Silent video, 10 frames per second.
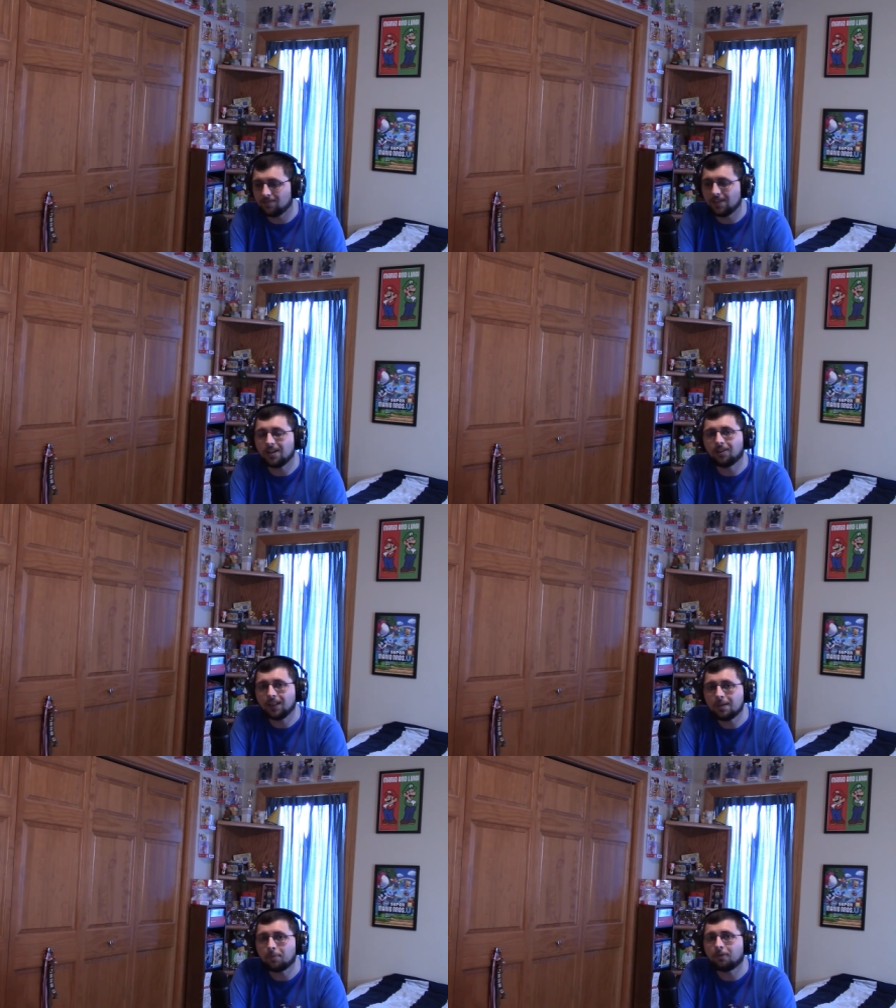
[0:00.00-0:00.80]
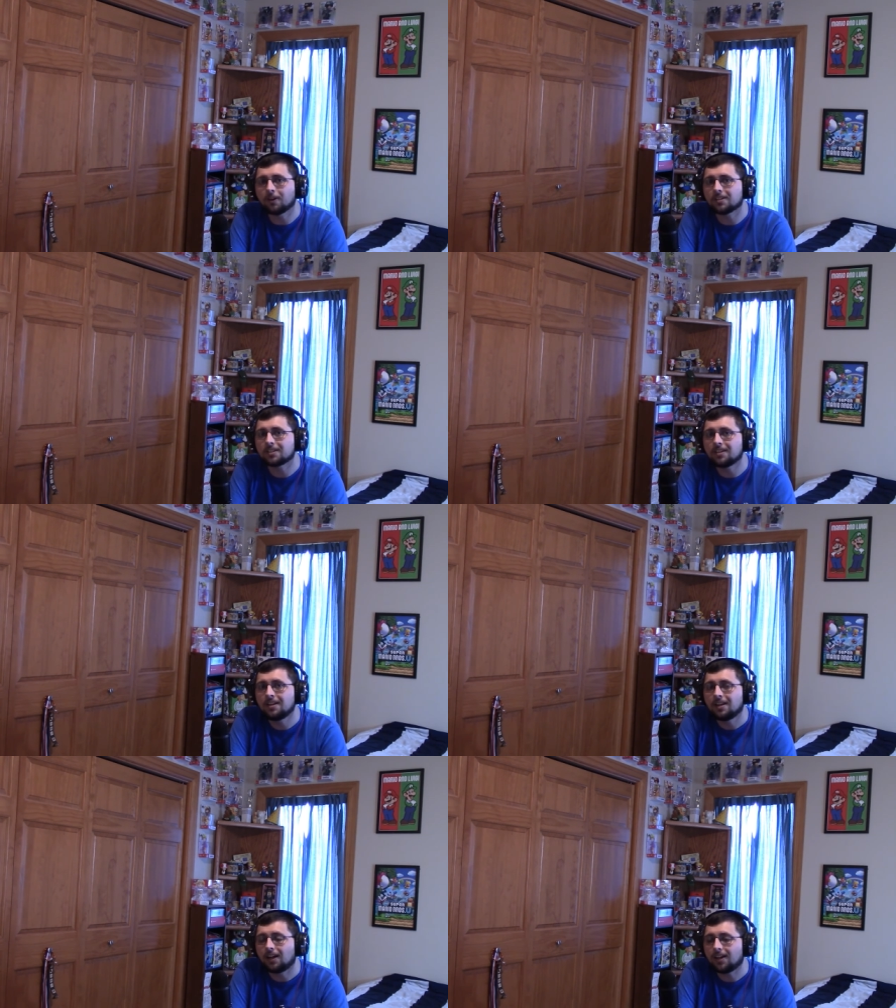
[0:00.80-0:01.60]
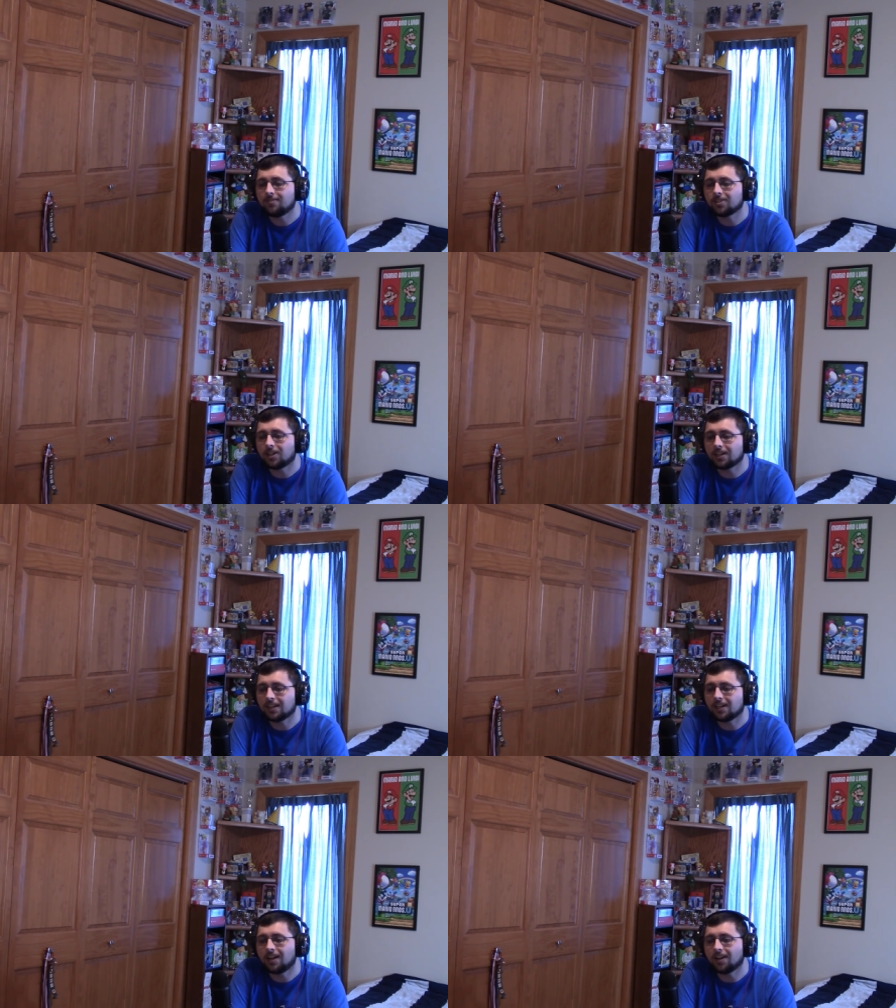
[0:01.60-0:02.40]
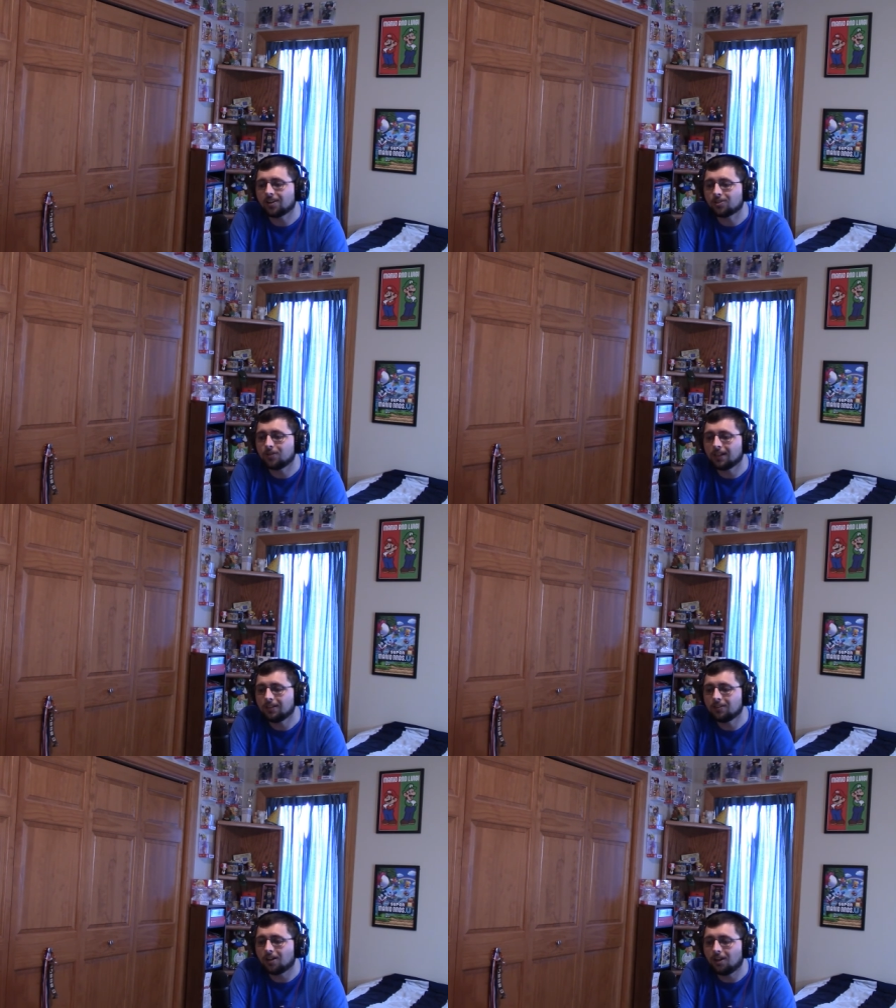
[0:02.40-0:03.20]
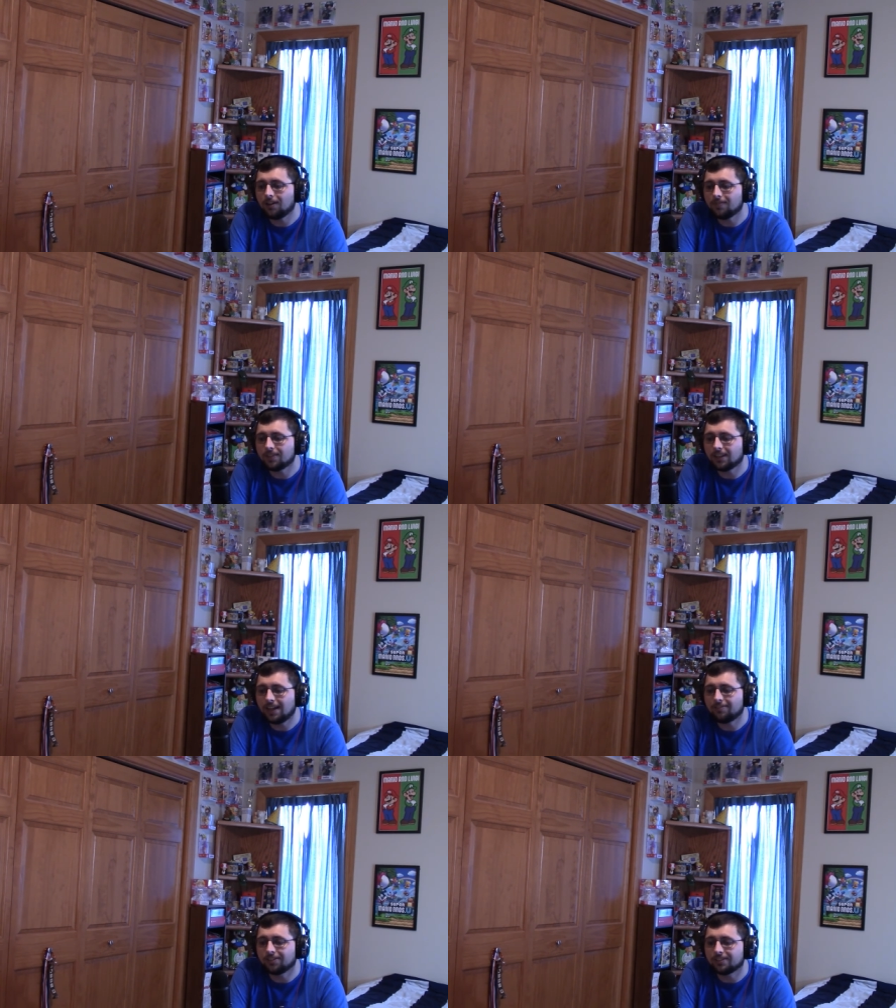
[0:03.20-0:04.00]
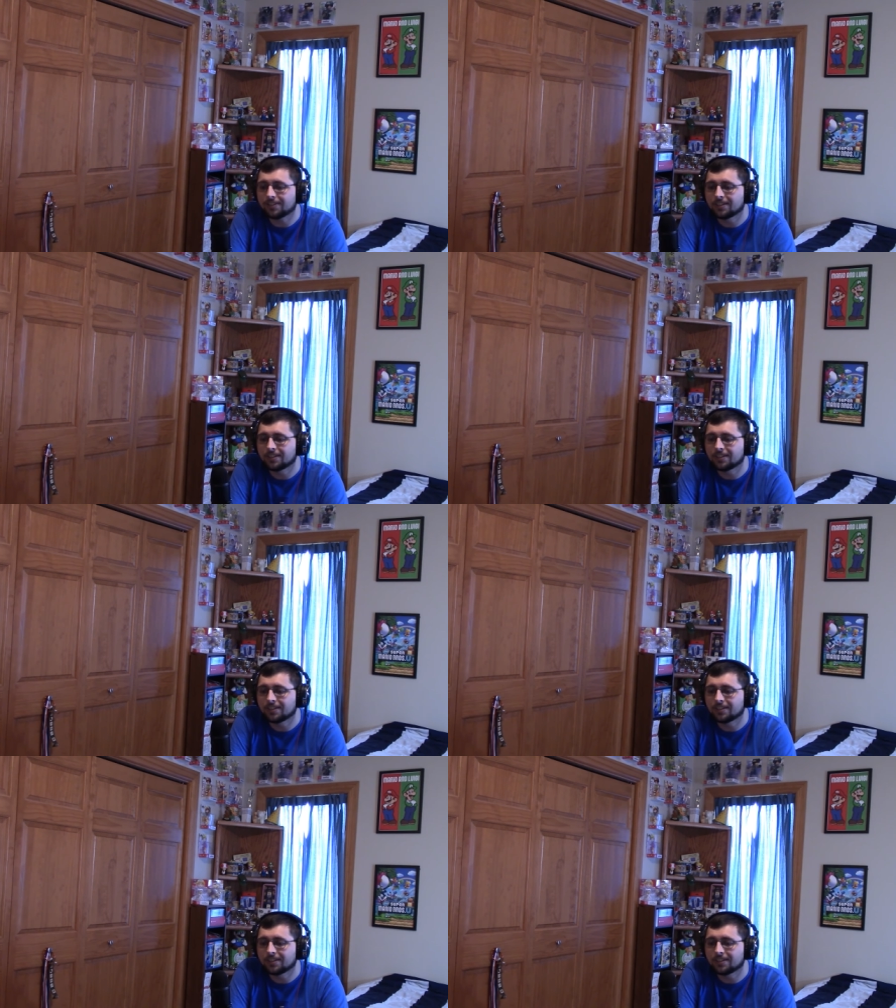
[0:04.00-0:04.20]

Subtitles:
the only ports of Donkey Kong to include all of the levels